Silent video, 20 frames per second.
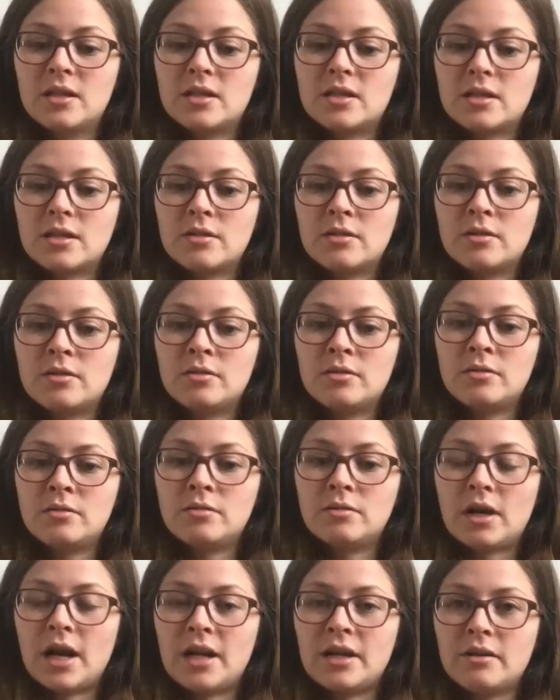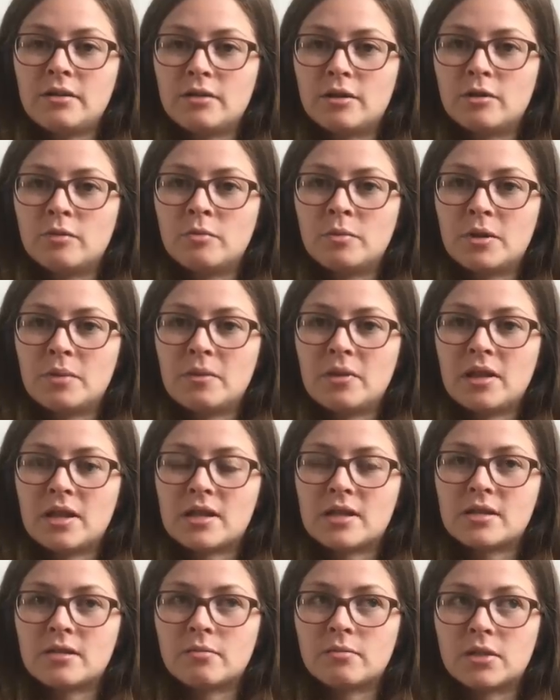So I don't know, maybe
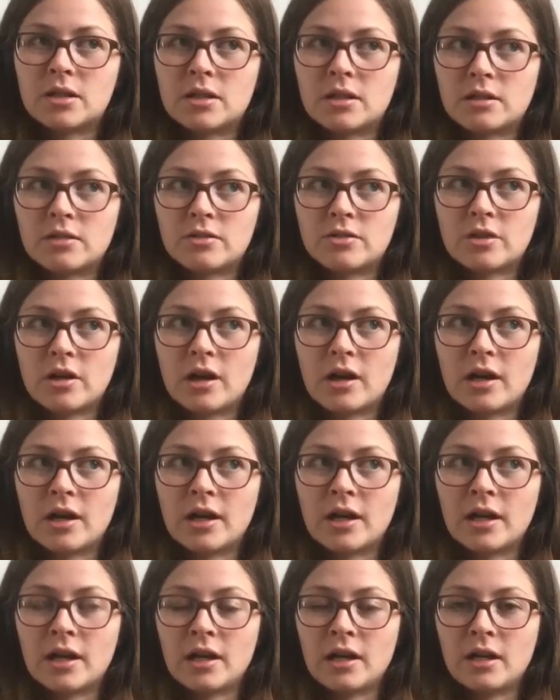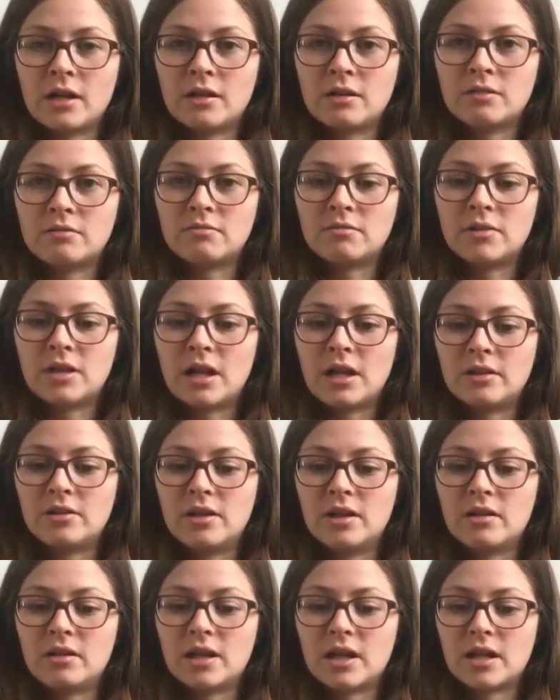that's something I'll try.
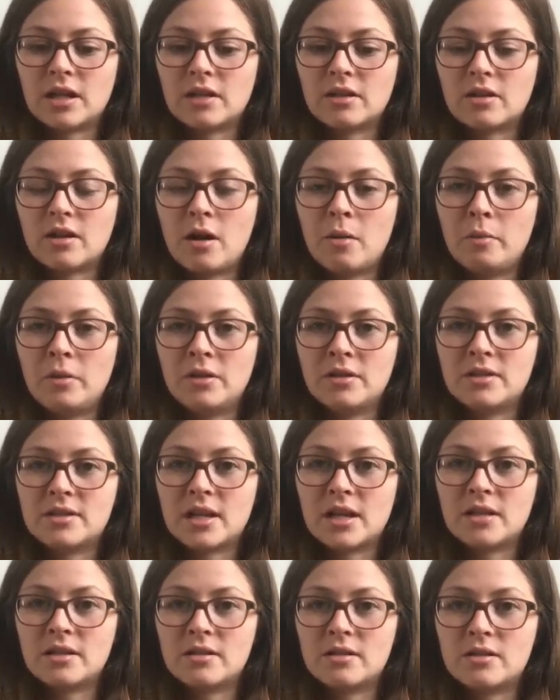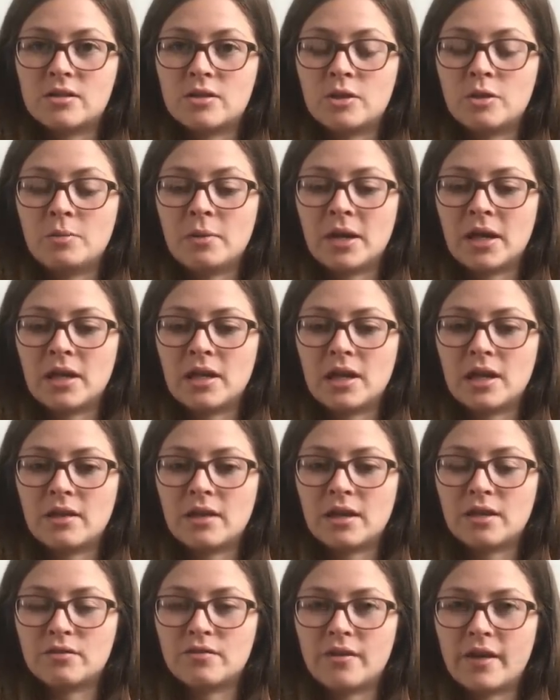I'll knit like a couple of sizes too big
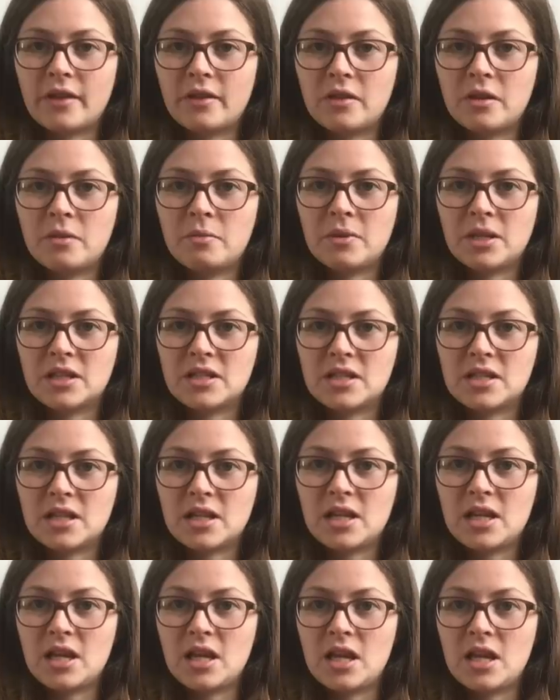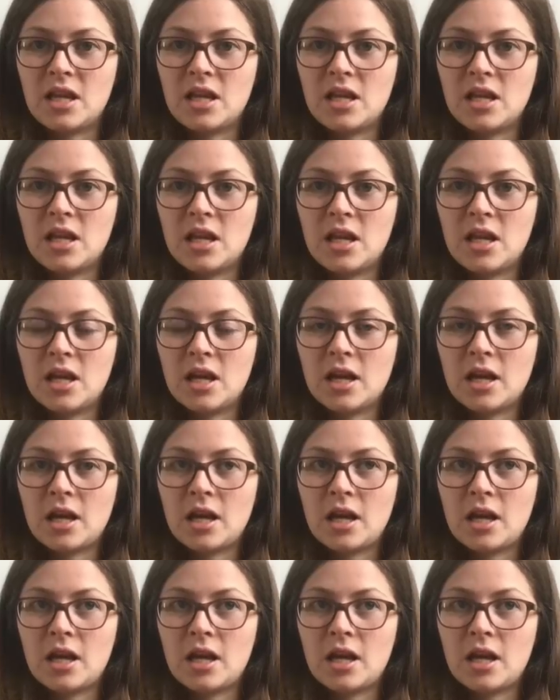and then felt them and see